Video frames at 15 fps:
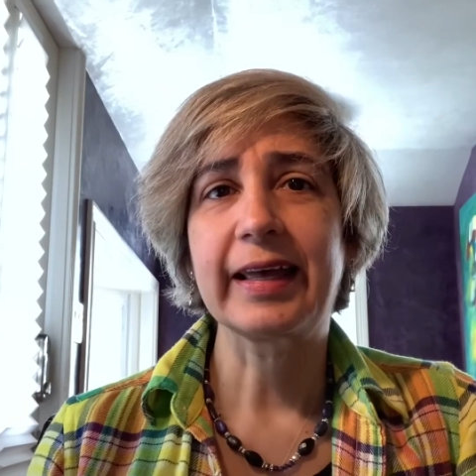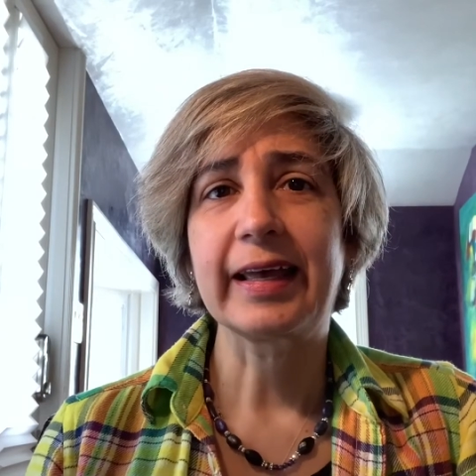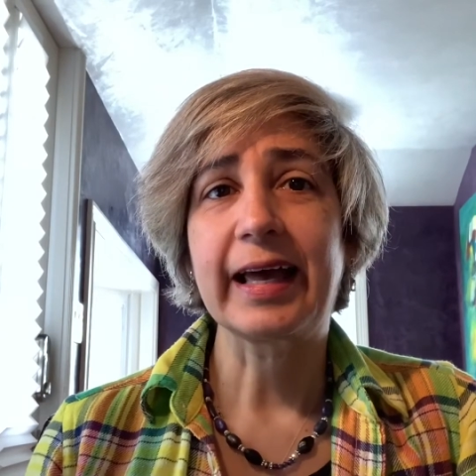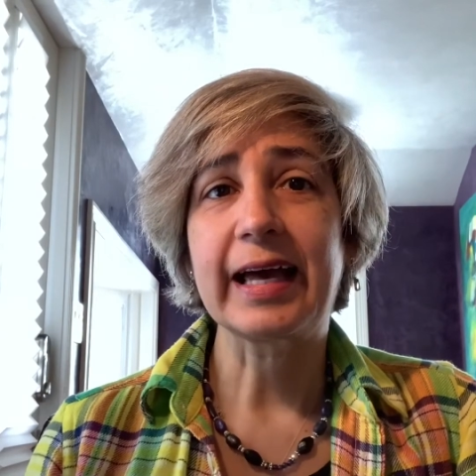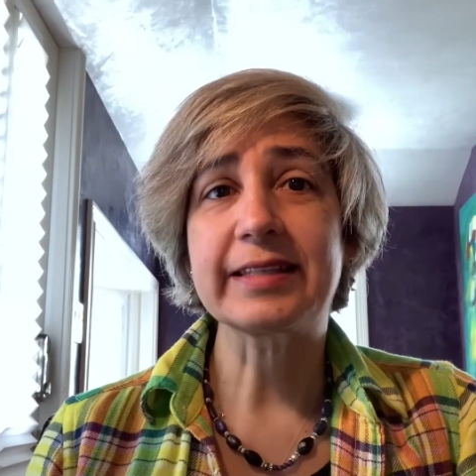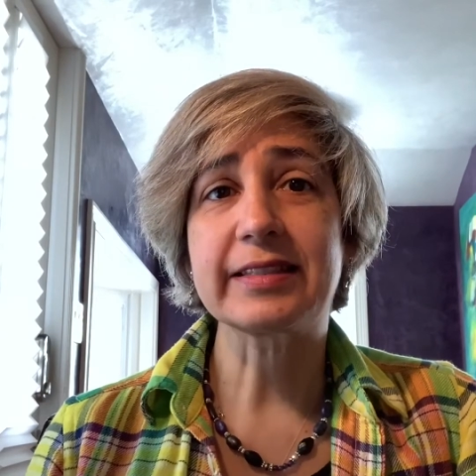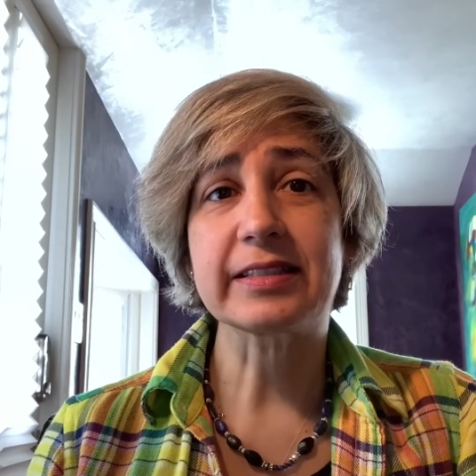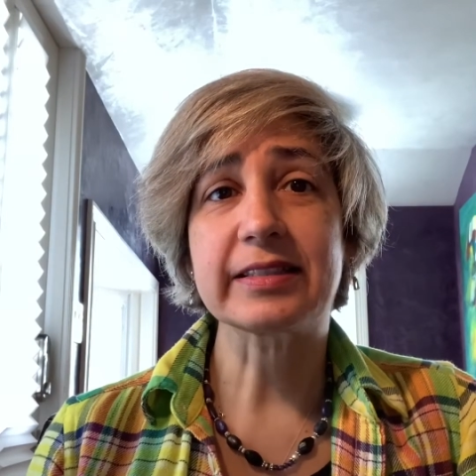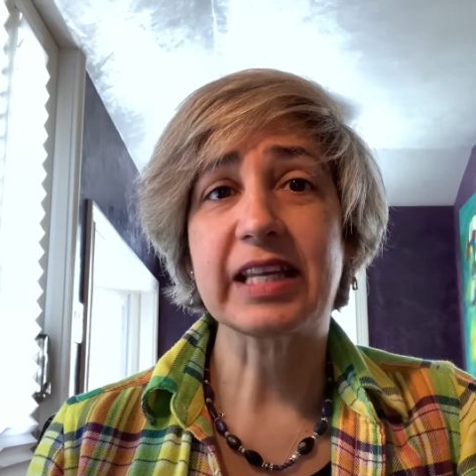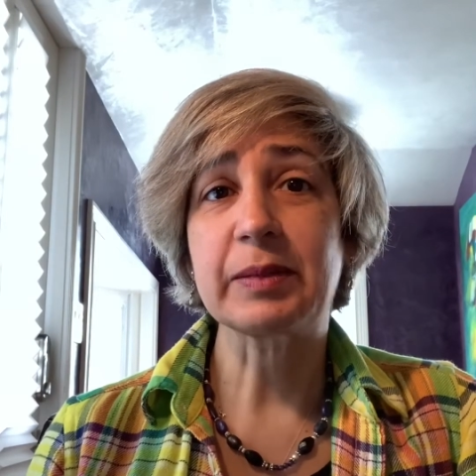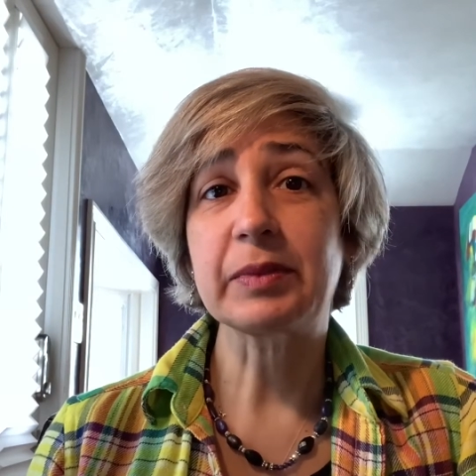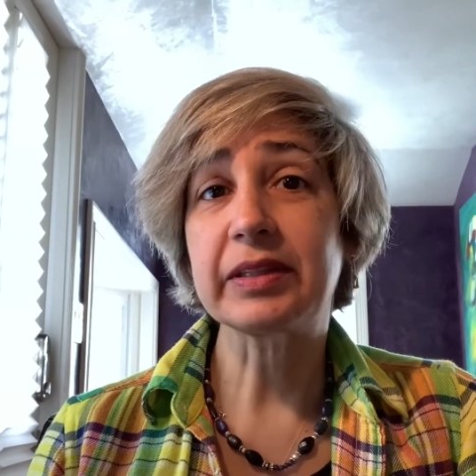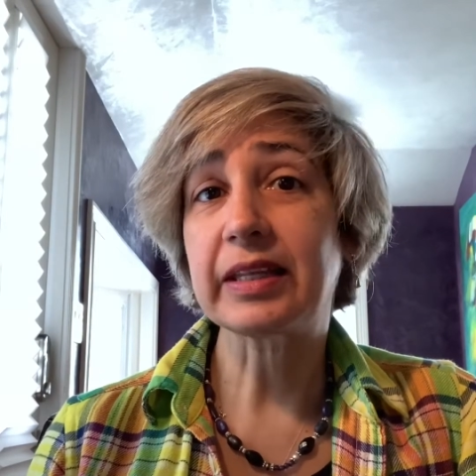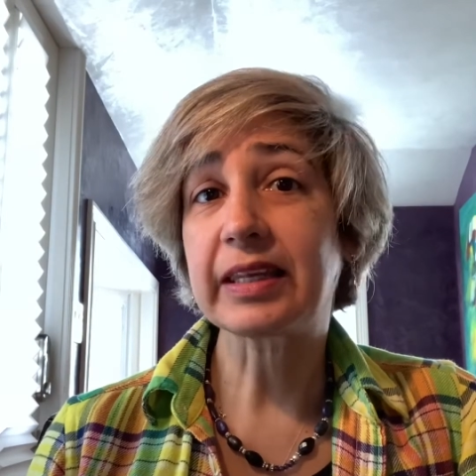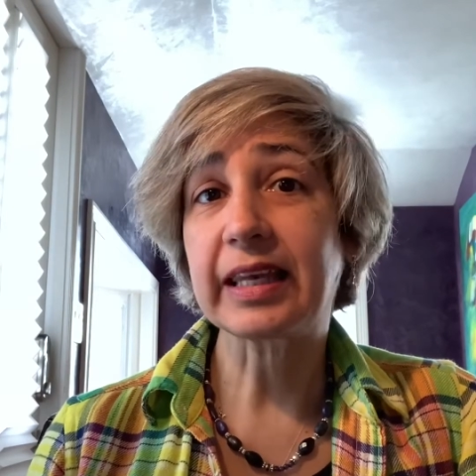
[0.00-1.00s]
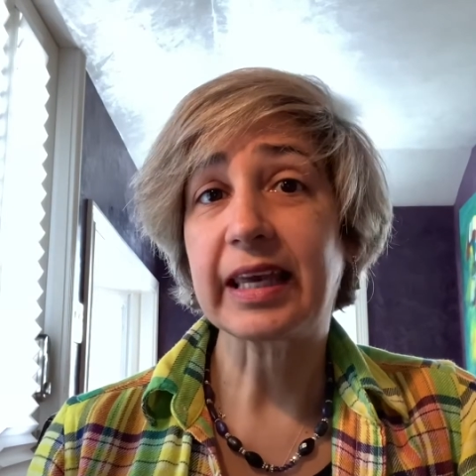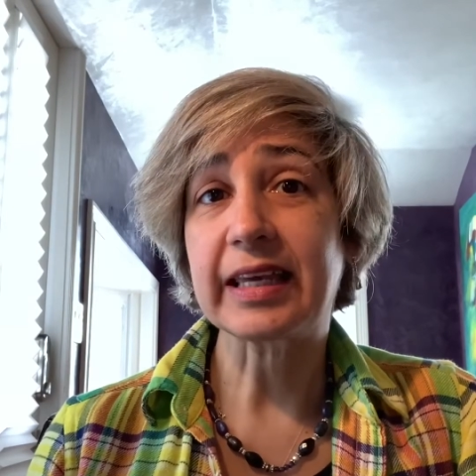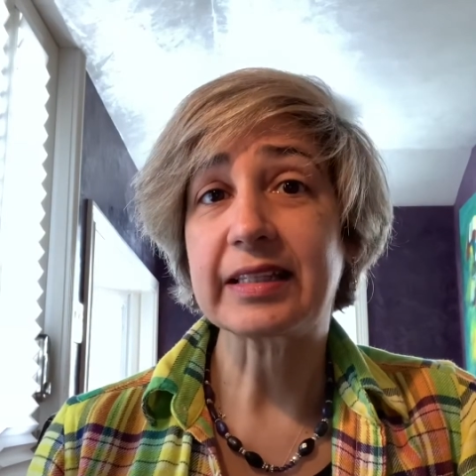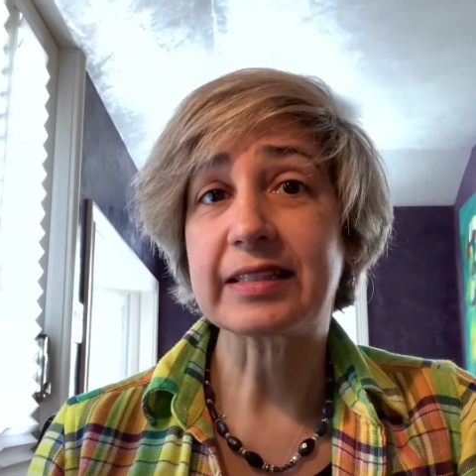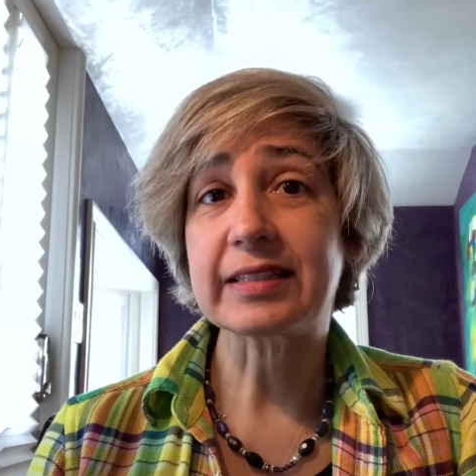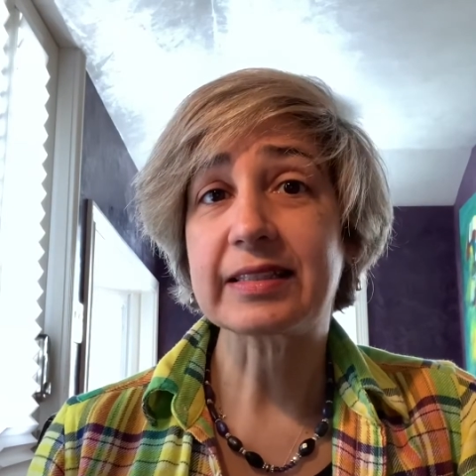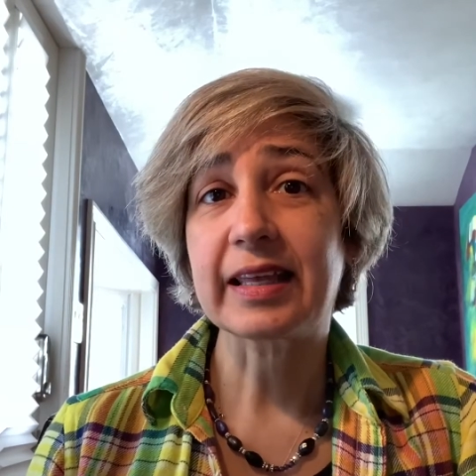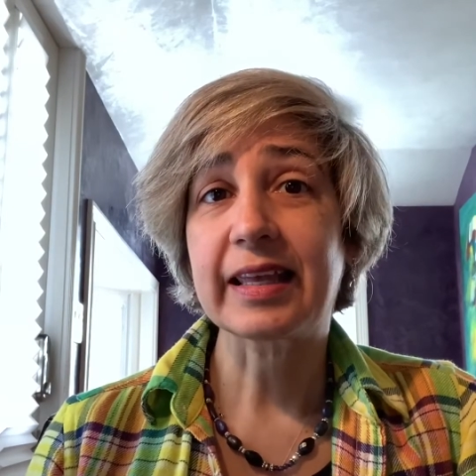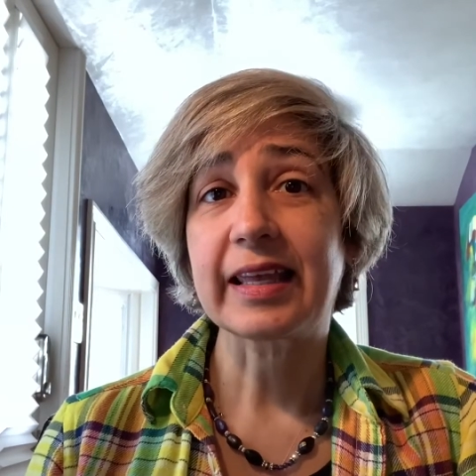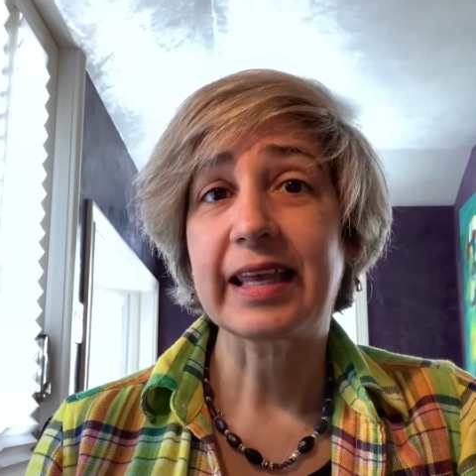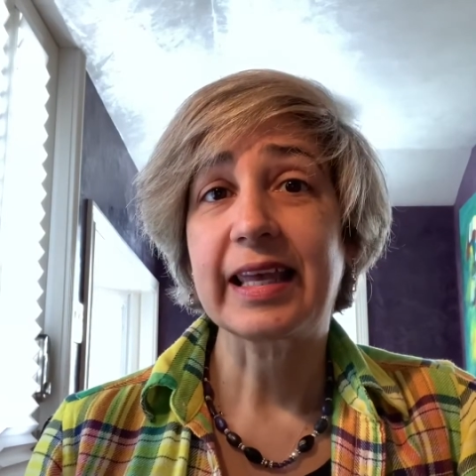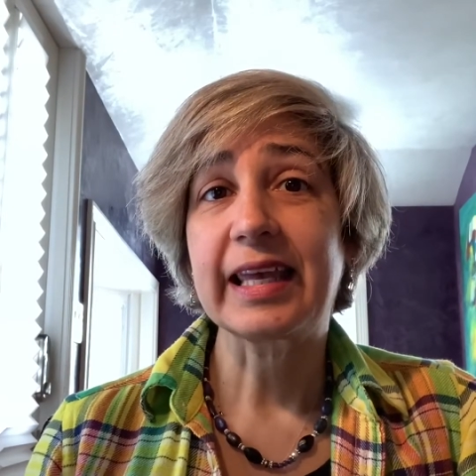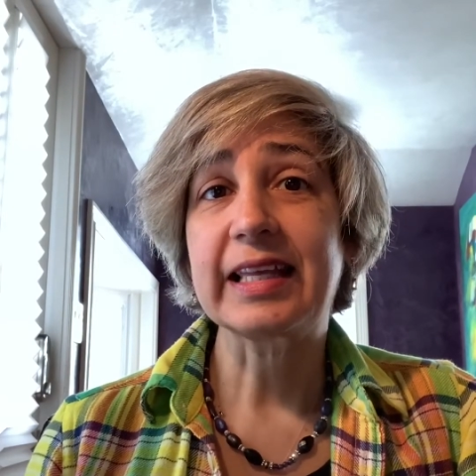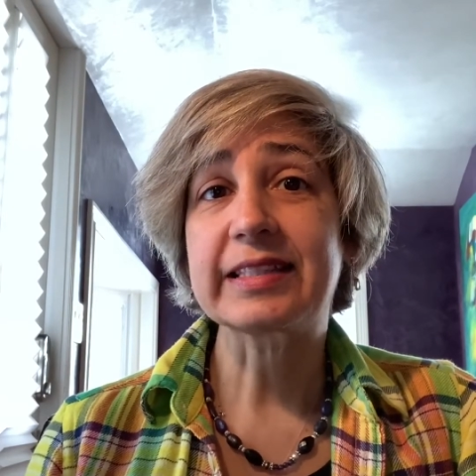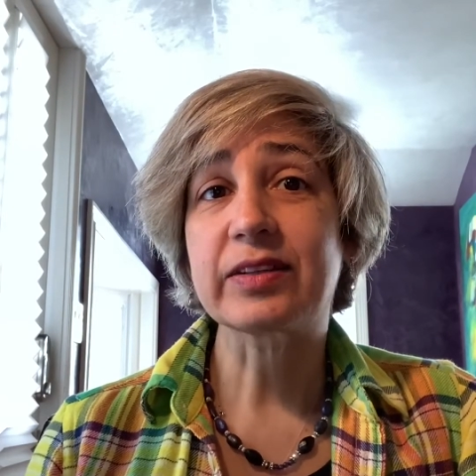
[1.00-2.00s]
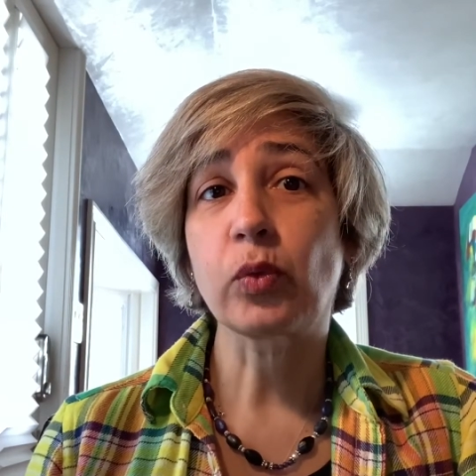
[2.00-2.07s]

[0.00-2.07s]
As its name indicates, it's